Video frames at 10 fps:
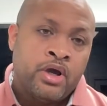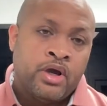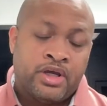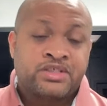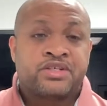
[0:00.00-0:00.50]

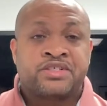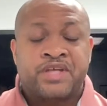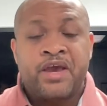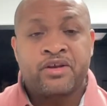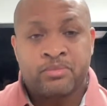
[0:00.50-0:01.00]
because it'll
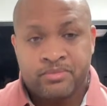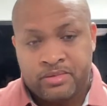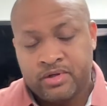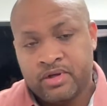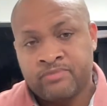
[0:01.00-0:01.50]
scare them
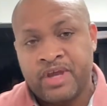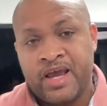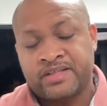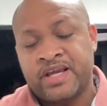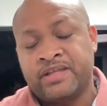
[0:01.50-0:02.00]
if they
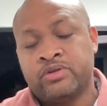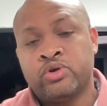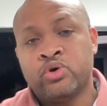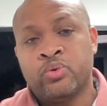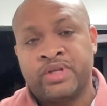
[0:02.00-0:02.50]
actually had to
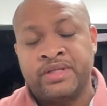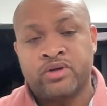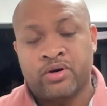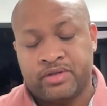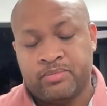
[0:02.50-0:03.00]
do what they're
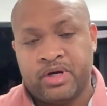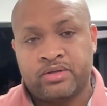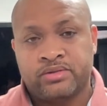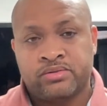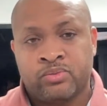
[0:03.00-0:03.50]
talking about.
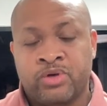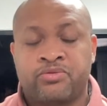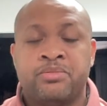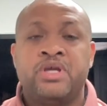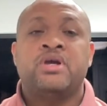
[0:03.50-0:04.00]
Well, for
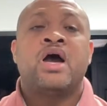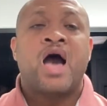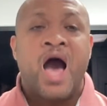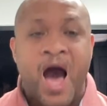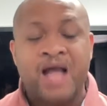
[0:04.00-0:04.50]
me,
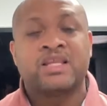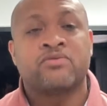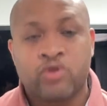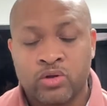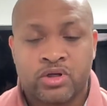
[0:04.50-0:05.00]
I
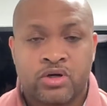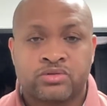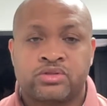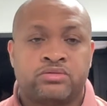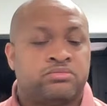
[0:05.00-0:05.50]
love roller
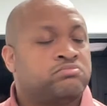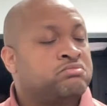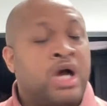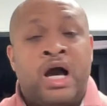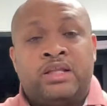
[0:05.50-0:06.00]
coasters.
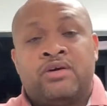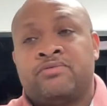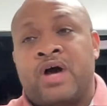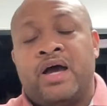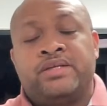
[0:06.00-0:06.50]
I love
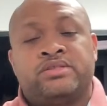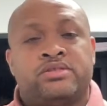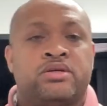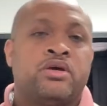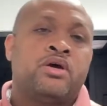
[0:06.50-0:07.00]

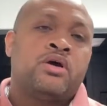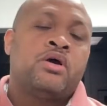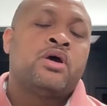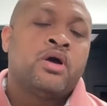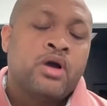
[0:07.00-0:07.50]
heights,
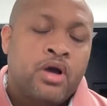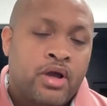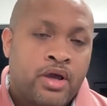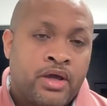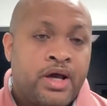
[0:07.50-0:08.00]

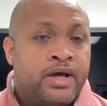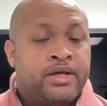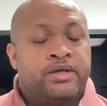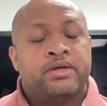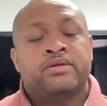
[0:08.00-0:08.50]
and
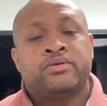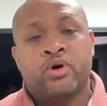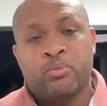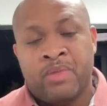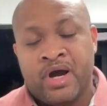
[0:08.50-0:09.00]
I
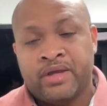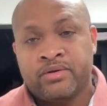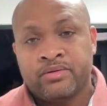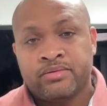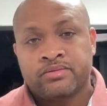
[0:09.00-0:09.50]
don't
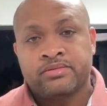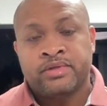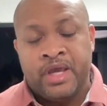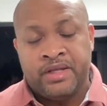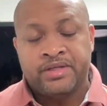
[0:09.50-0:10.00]
mind
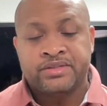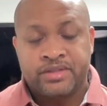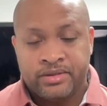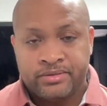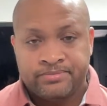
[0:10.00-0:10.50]
gaining a
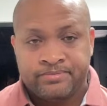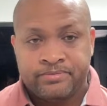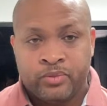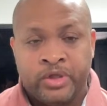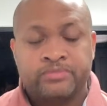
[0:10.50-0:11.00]
skill.
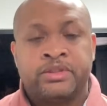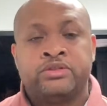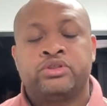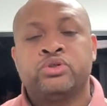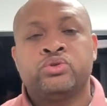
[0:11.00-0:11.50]
Well,
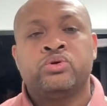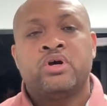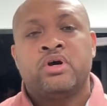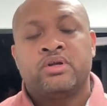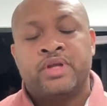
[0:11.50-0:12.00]
until
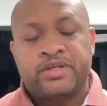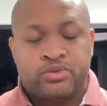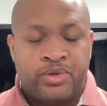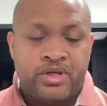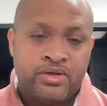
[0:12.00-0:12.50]
next
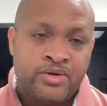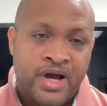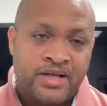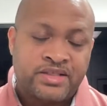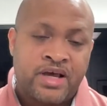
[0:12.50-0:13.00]
week, you
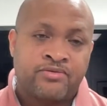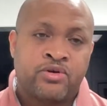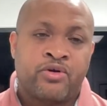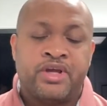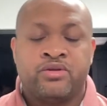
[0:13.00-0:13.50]
guys have a
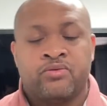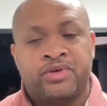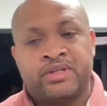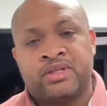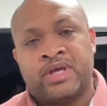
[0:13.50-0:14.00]
great. Don't
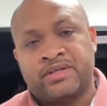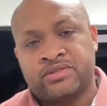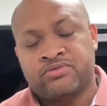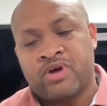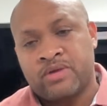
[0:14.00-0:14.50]
forget to like,
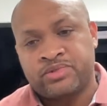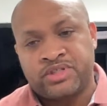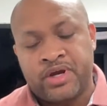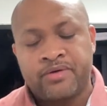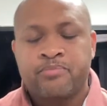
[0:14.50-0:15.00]
subscribe,
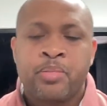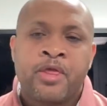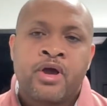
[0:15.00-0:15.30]
share.